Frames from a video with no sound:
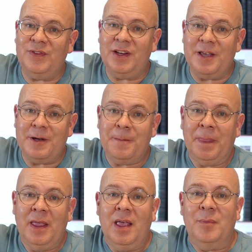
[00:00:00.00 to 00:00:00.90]
video,
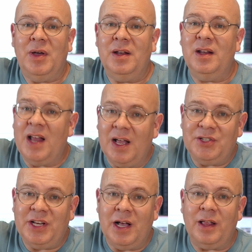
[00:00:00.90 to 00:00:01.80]
but in a
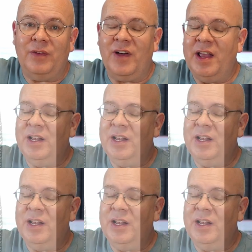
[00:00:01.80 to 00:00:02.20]
nutshell, I find